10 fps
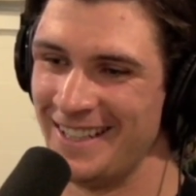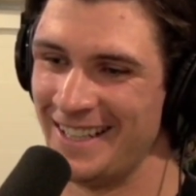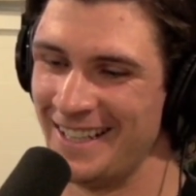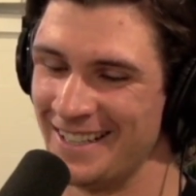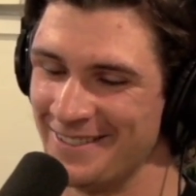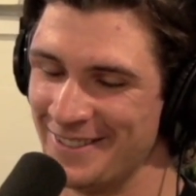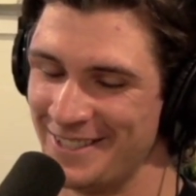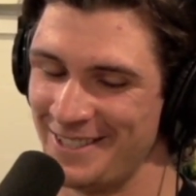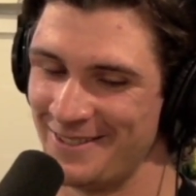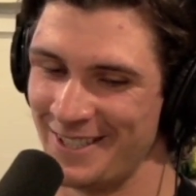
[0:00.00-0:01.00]
Yeah, but
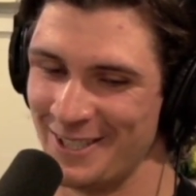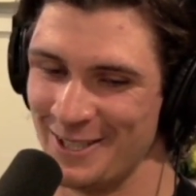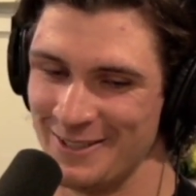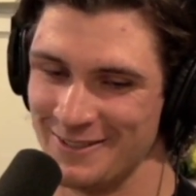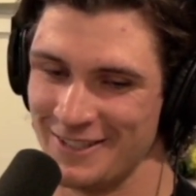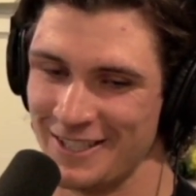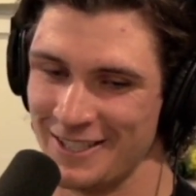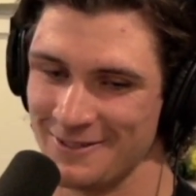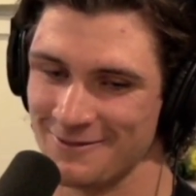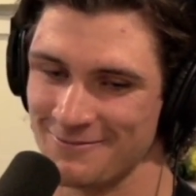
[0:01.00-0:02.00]
she's been good, and
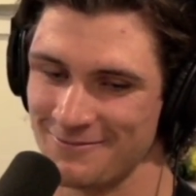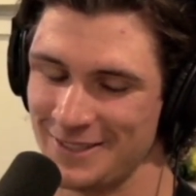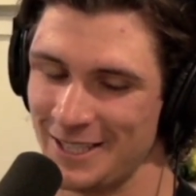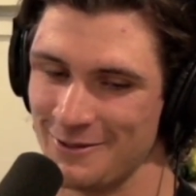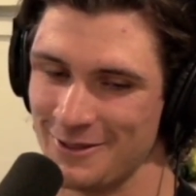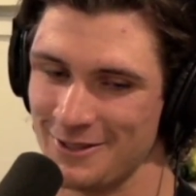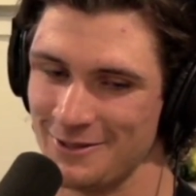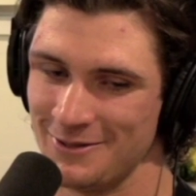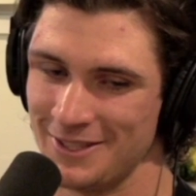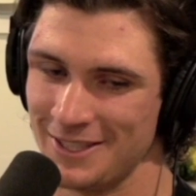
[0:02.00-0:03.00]
yeah, it was
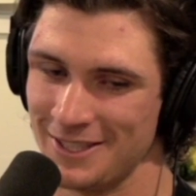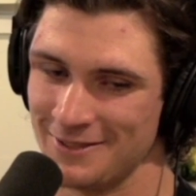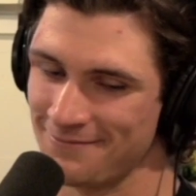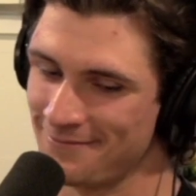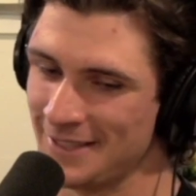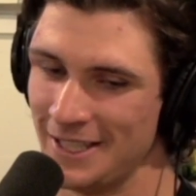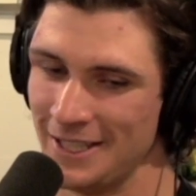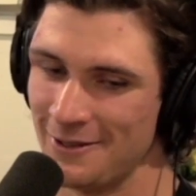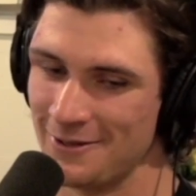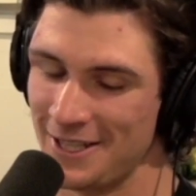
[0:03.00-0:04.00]

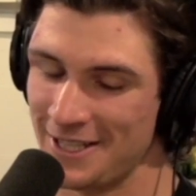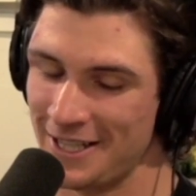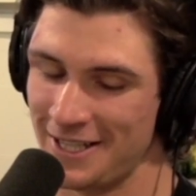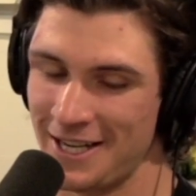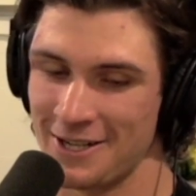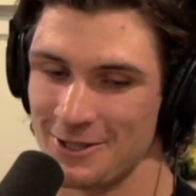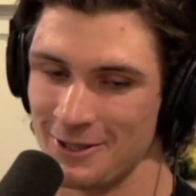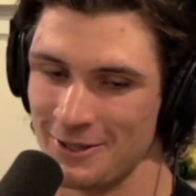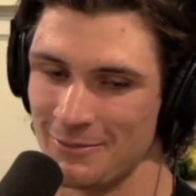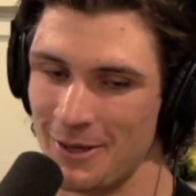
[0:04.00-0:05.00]
nice. I had to text
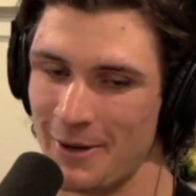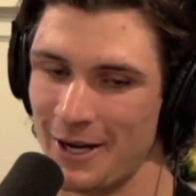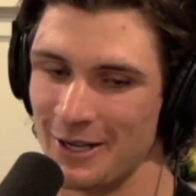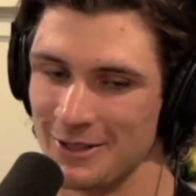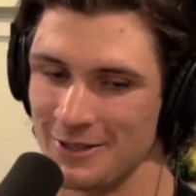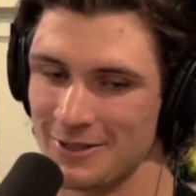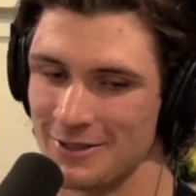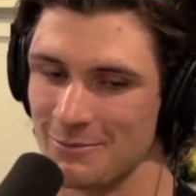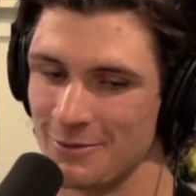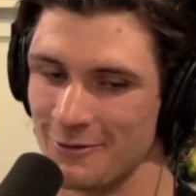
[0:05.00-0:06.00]
her and my
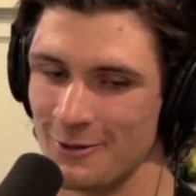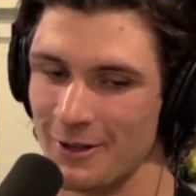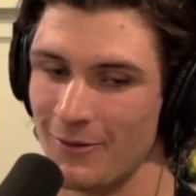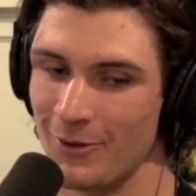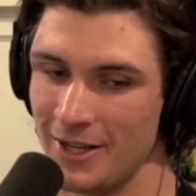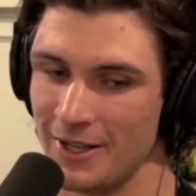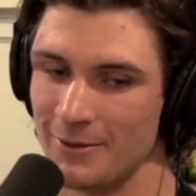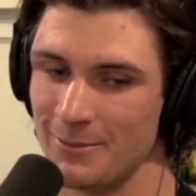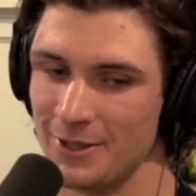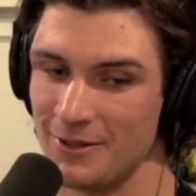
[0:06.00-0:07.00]
parents before I went
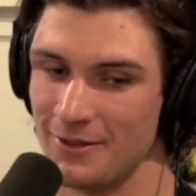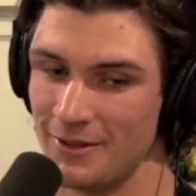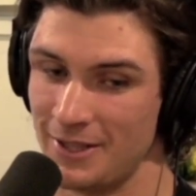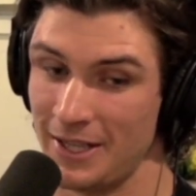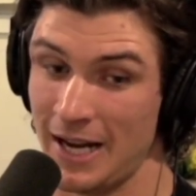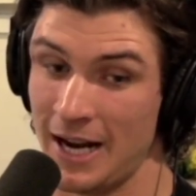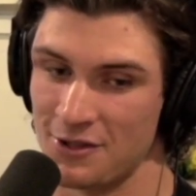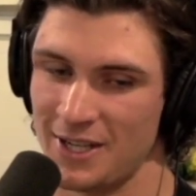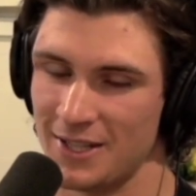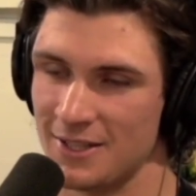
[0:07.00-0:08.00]
in to
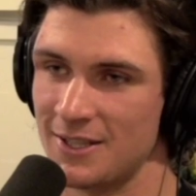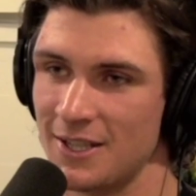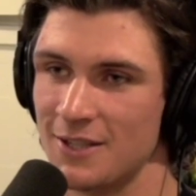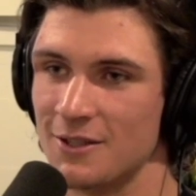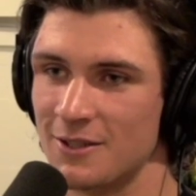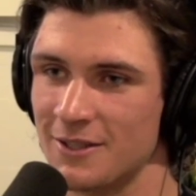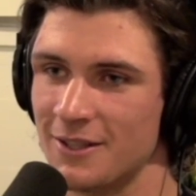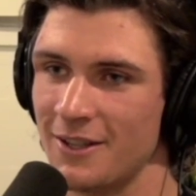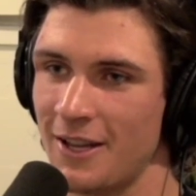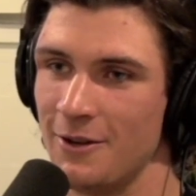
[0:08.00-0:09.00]
actually get the stitches because
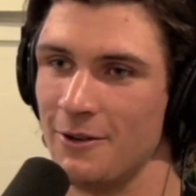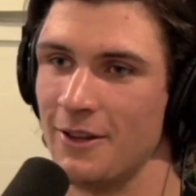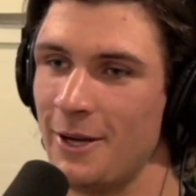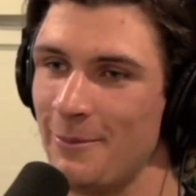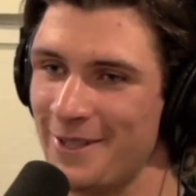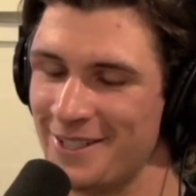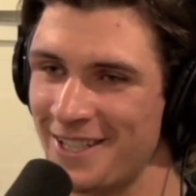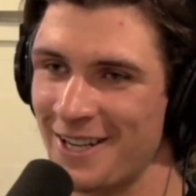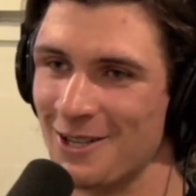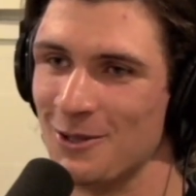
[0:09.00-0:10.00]
I knew they'd be
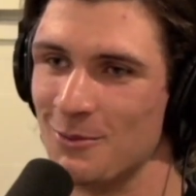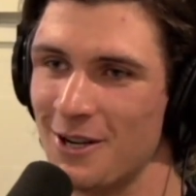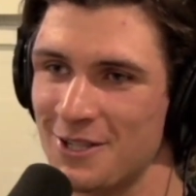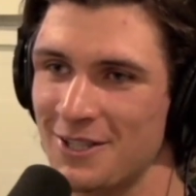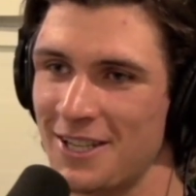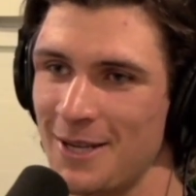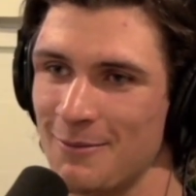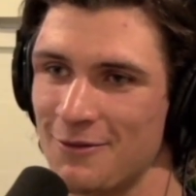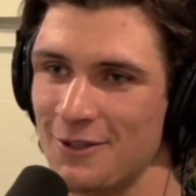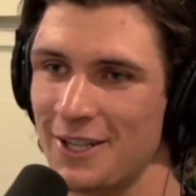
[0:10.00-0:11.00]
sitting at home watching the
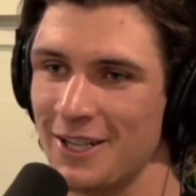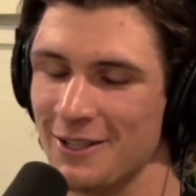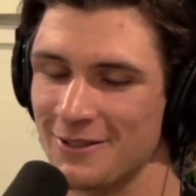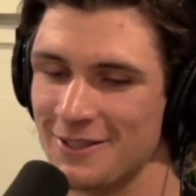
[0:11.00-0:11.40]
game, freaking out.